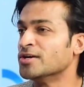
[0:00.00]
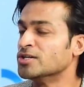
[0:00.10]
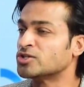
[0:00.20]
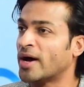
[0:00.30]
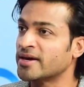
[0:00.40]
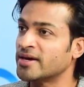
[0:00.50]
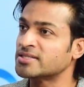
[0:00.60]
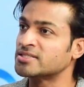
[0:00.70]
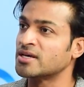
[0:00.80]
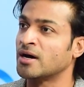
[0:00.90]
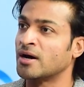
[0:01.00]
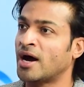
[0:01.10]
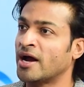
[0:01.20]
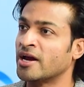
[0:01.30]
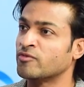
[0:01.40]
So I guess
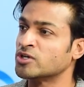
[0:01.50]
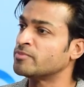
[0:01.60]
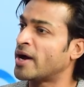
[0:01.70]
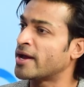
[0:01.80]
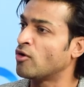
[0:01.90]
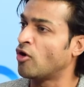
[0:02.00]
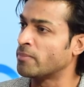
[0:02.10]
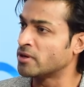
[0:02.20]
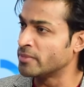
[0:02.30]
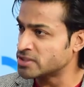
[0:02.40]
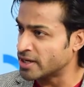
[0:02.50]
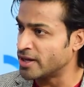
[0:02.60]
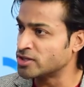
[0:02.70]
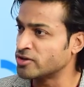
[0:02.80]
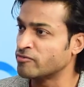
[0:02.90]
it was my optimistic
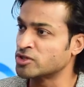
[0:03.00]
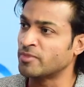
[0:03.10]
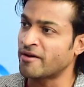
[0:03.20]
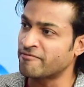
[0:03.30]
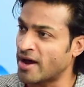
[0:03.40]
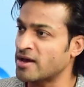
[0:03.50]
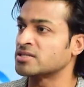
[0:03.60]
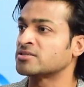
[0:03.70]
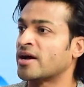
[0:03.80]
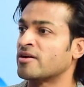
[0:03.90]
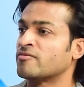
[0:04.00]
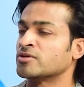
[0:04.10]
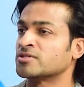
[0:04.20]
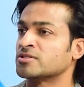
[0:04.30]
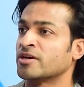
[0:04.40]
nature, it was my fire side,
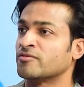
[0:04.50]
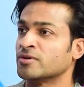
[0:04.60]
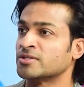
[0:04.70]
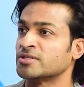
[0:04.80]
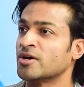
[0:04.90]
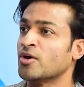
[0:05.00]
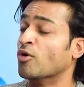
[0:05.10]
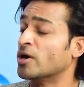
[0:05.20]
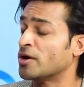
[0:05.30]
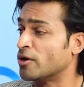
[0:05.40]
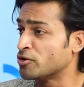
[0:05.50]
it was holding on to